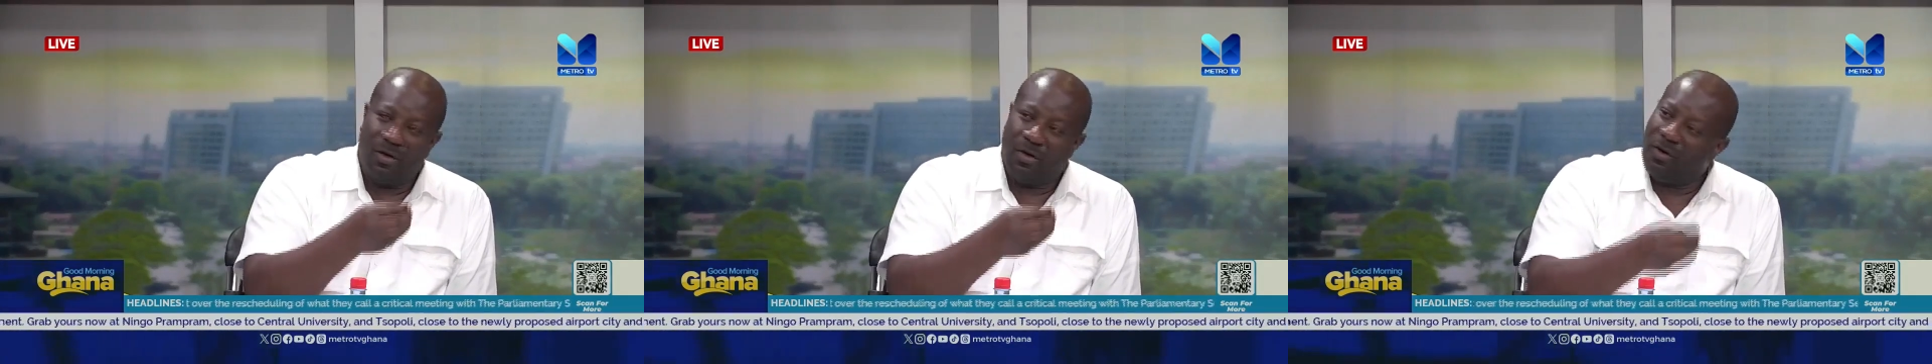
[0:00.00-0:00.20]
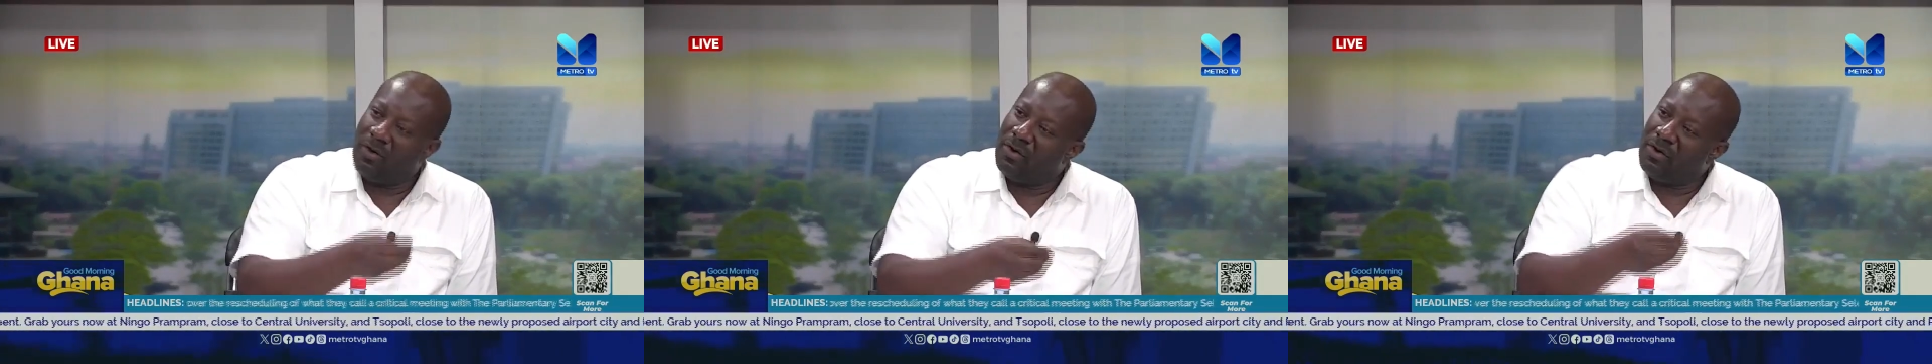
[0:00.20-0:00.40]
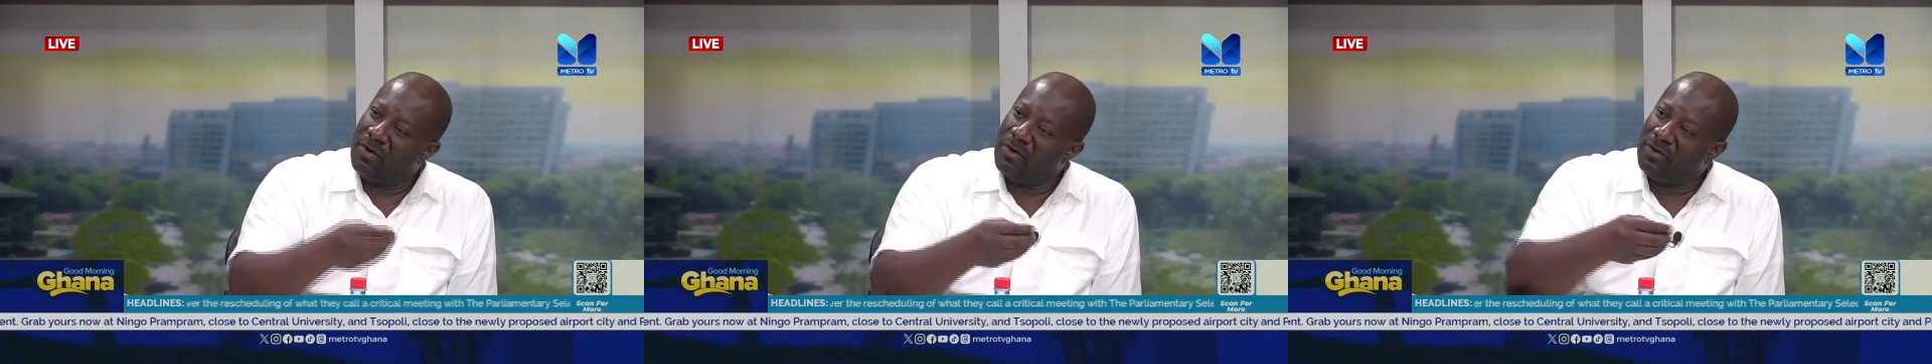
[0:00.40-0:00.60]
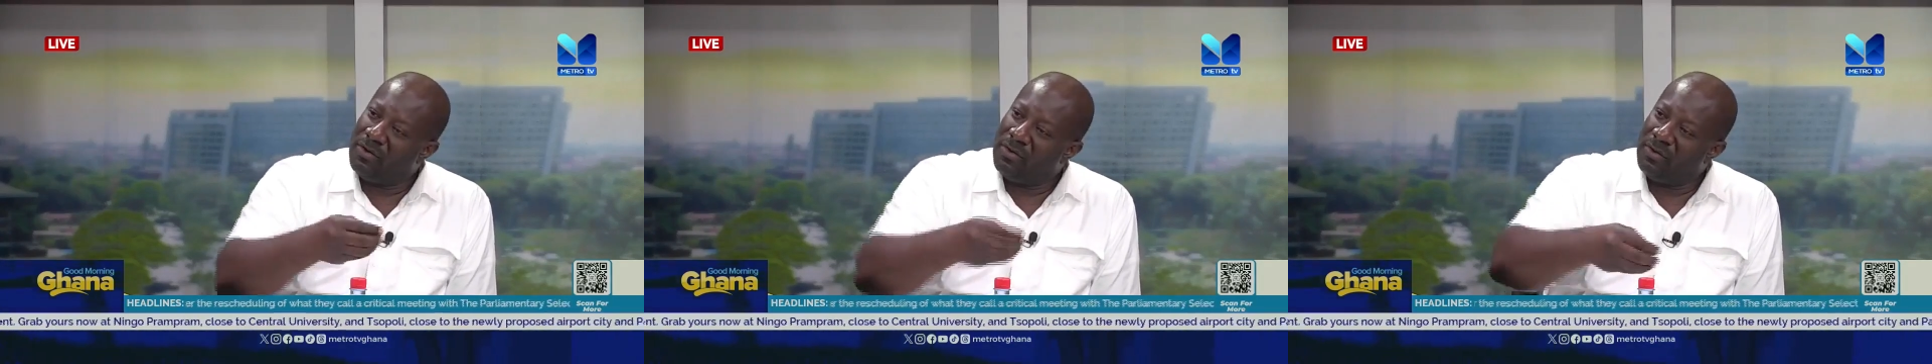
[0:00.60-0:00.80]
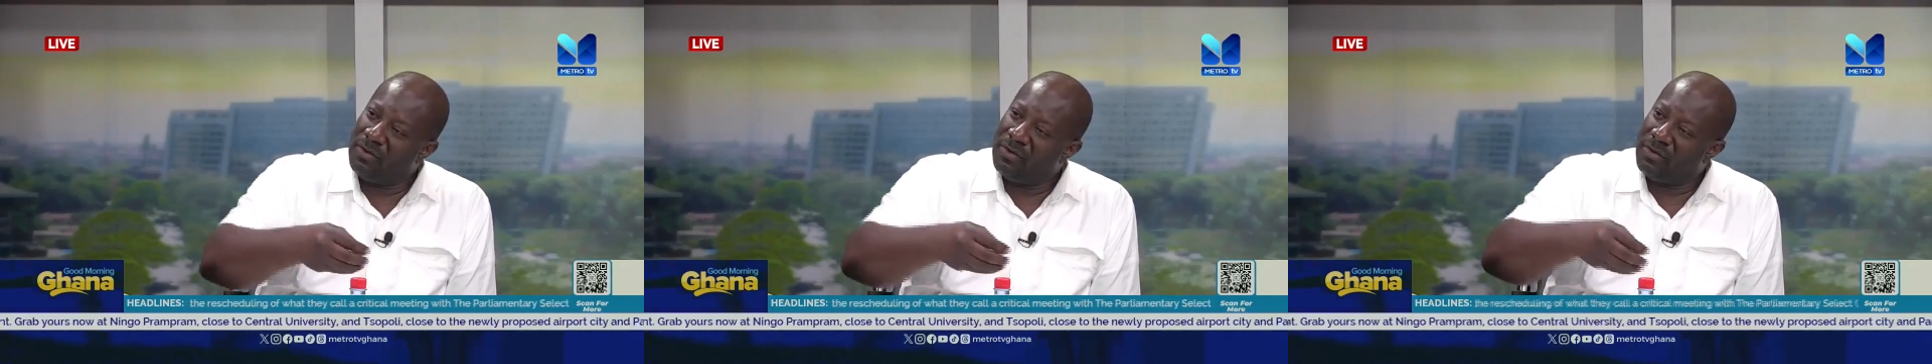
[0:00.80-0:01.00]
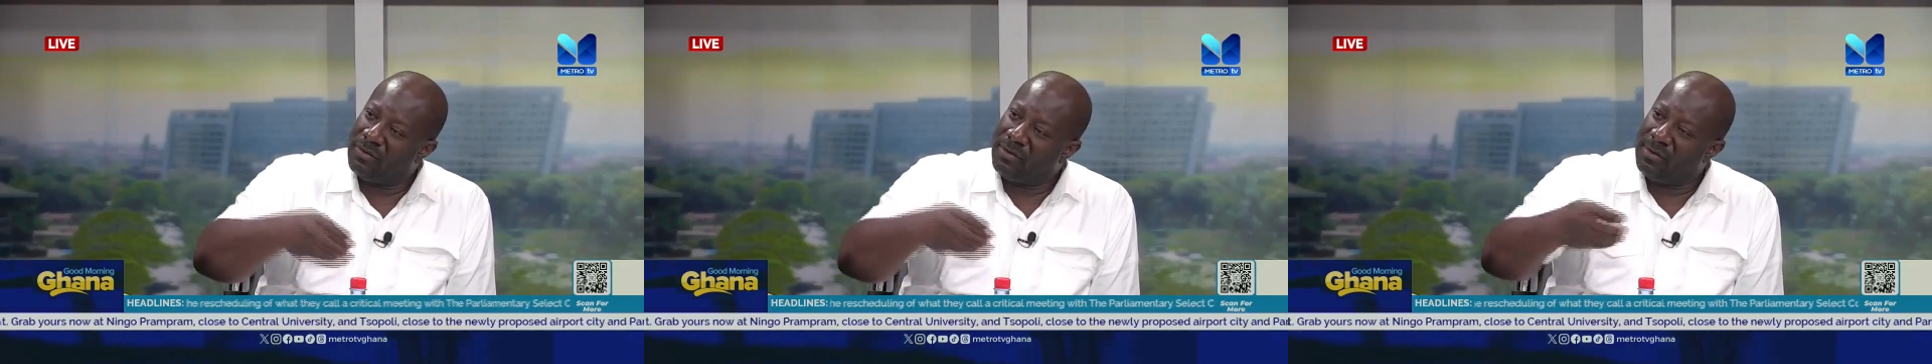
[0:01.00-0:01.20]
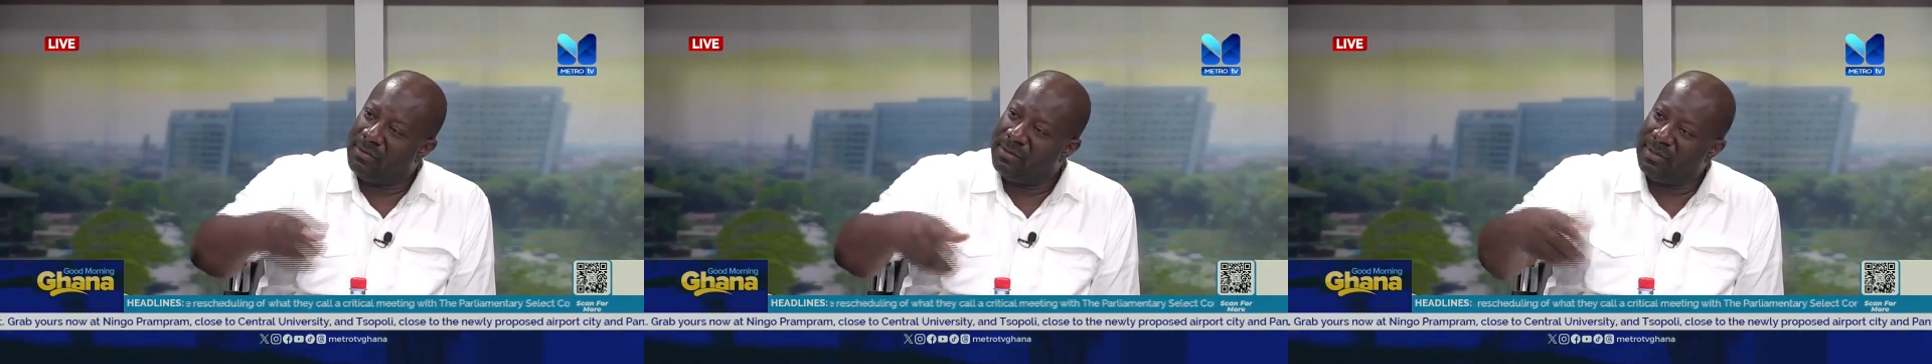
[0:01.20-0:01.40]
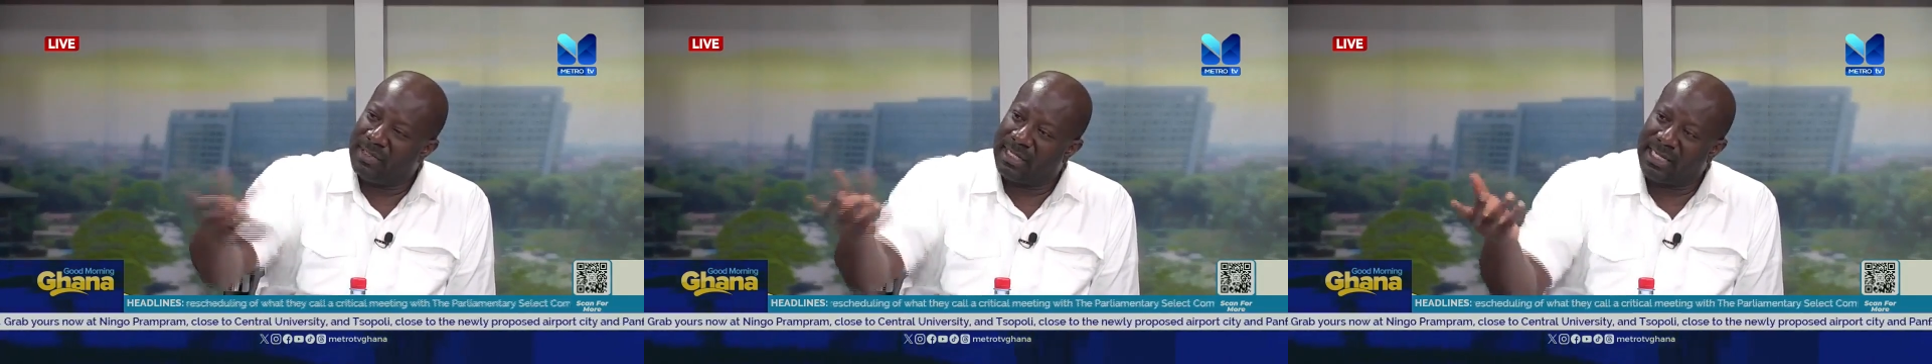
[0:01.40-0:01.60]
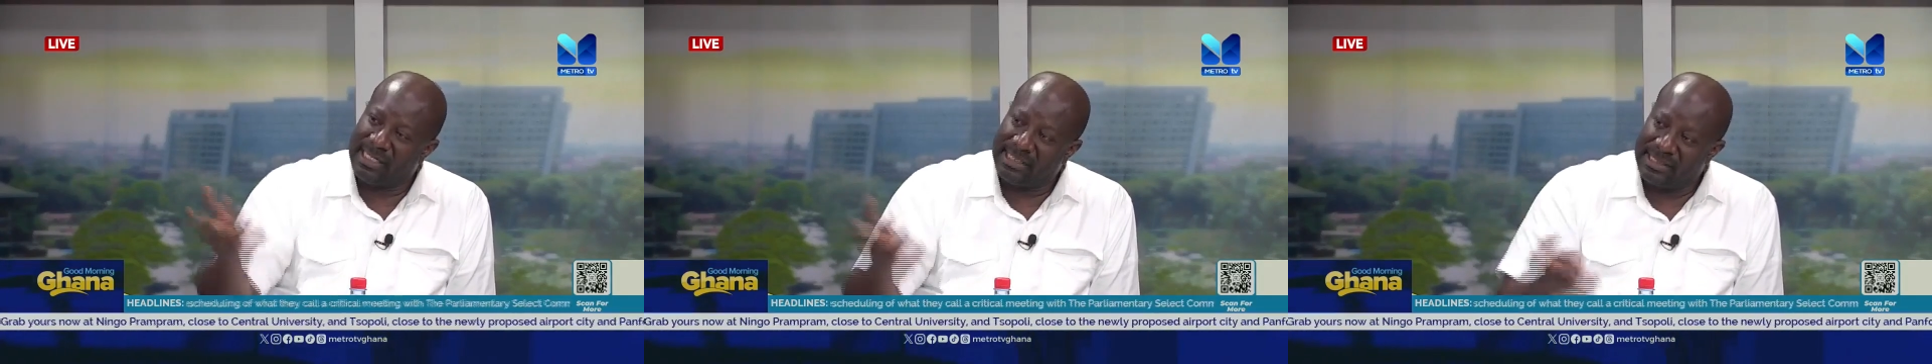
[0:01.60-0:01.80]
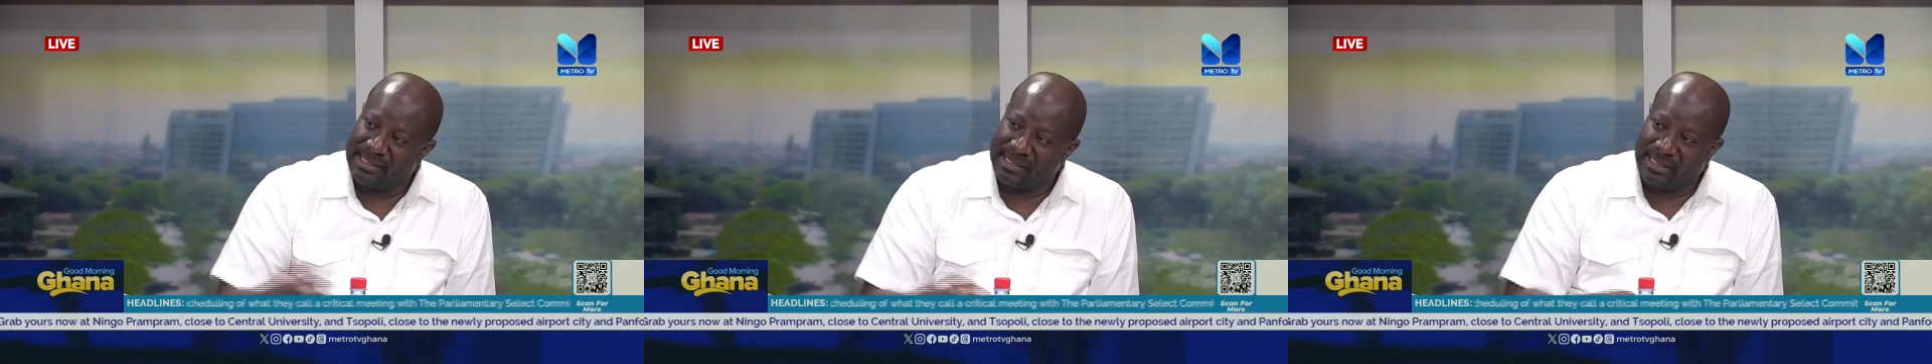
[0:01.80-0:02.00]
All criminal
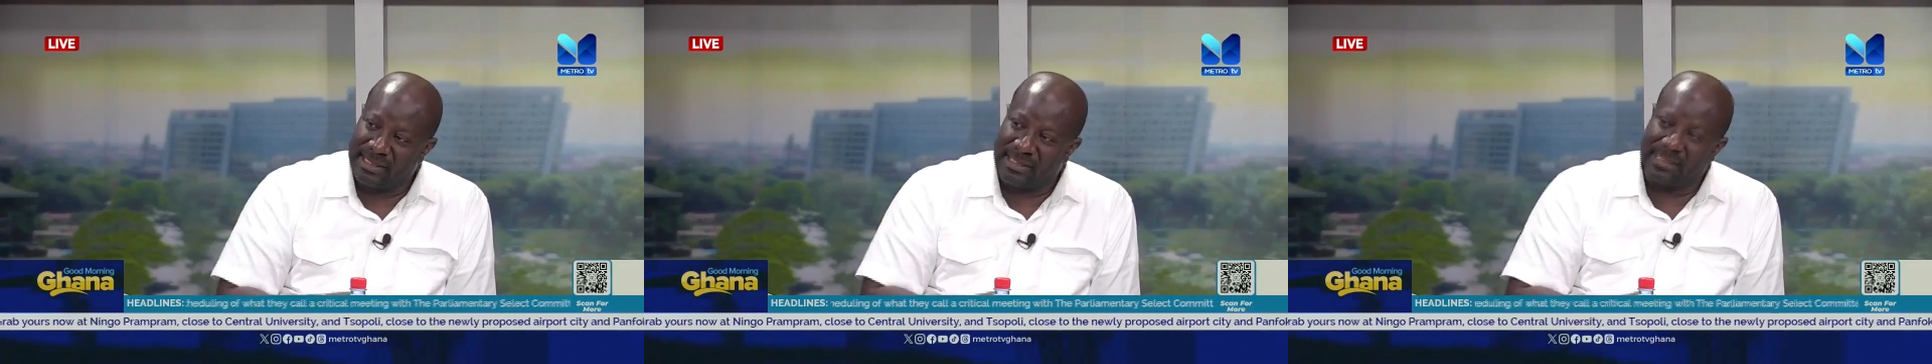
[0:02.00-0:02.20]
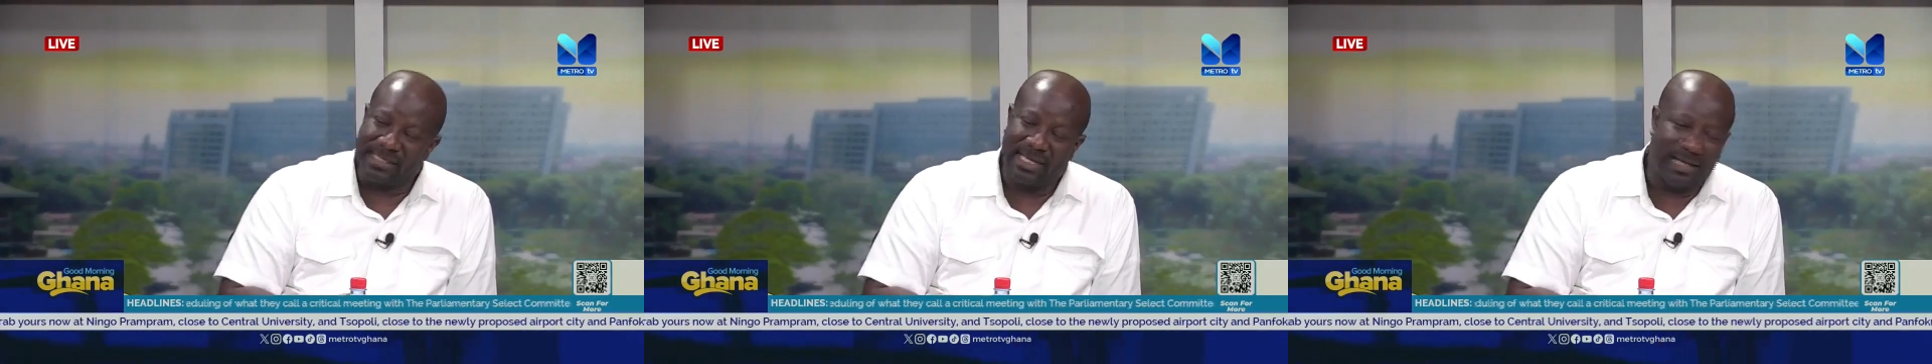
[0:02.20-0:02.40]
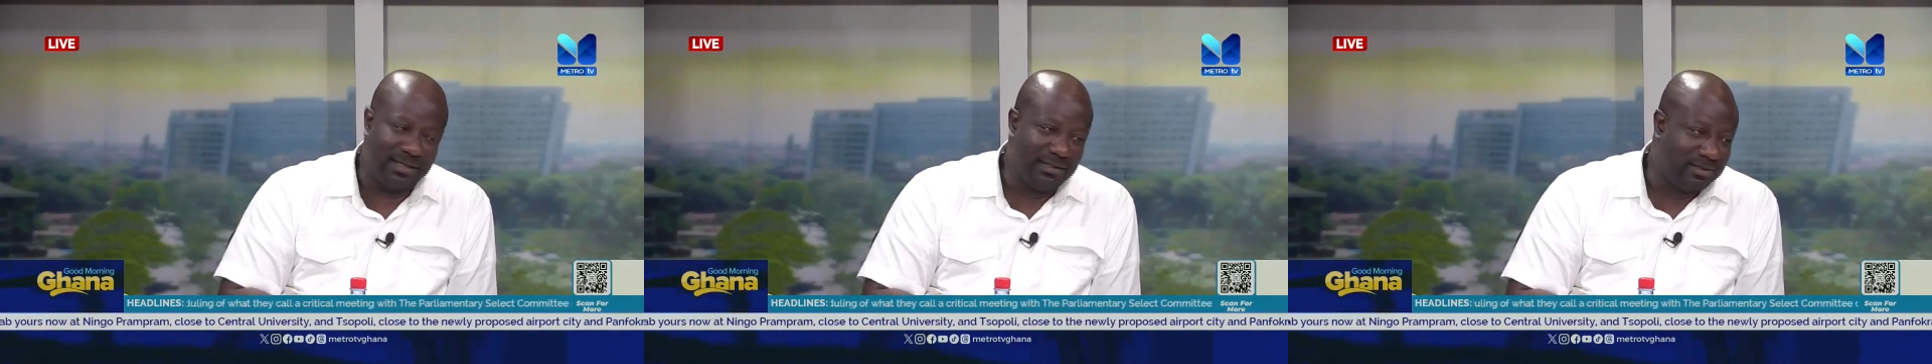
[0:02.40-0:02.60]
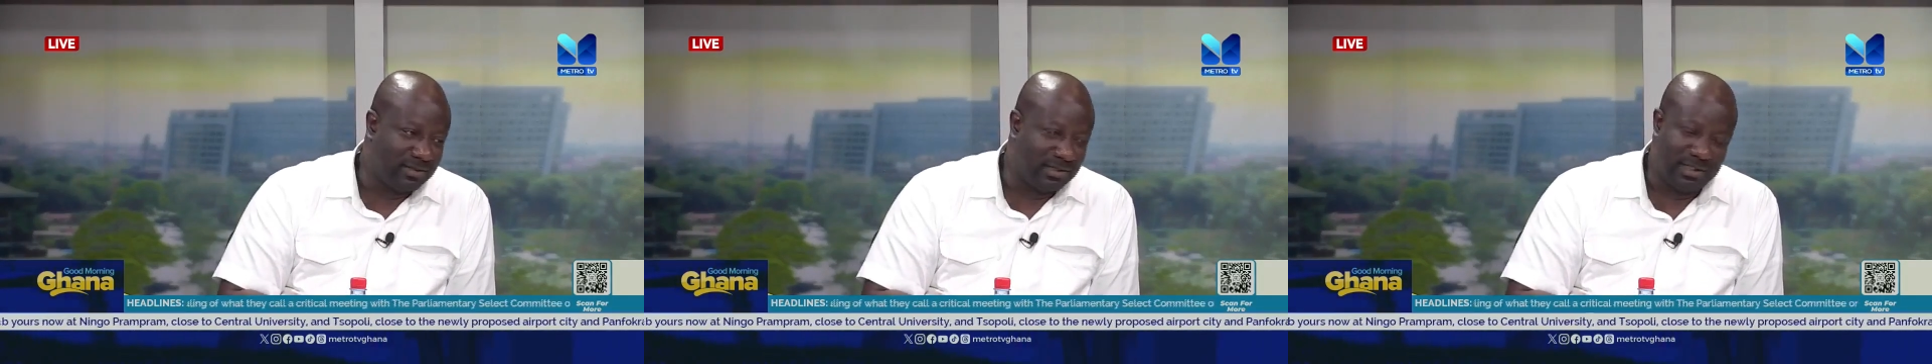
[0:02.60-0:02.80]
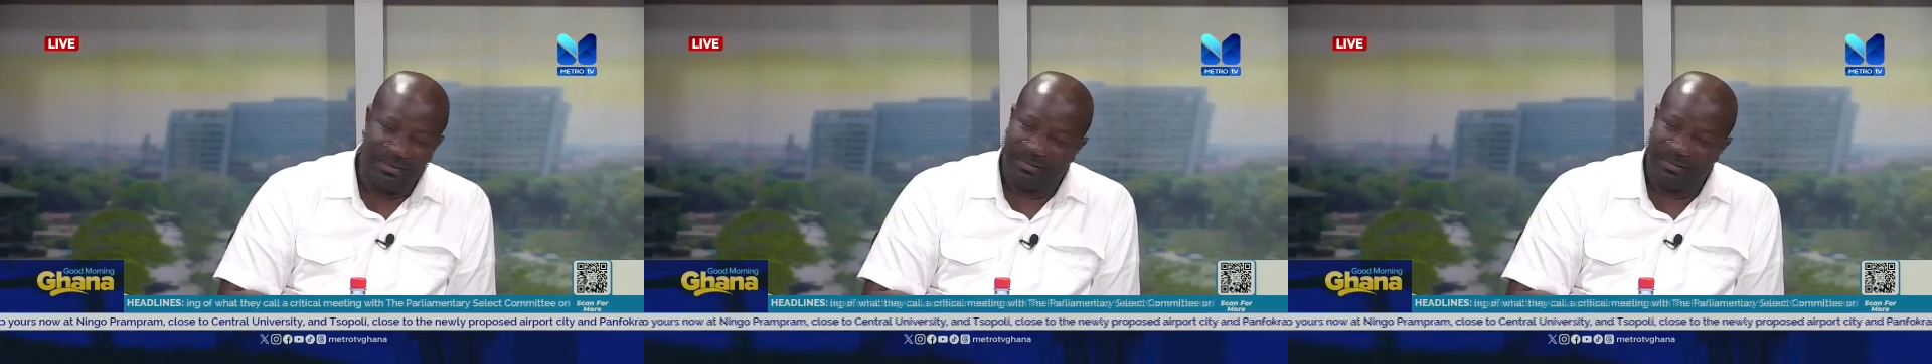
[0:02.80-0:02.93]
cases in this country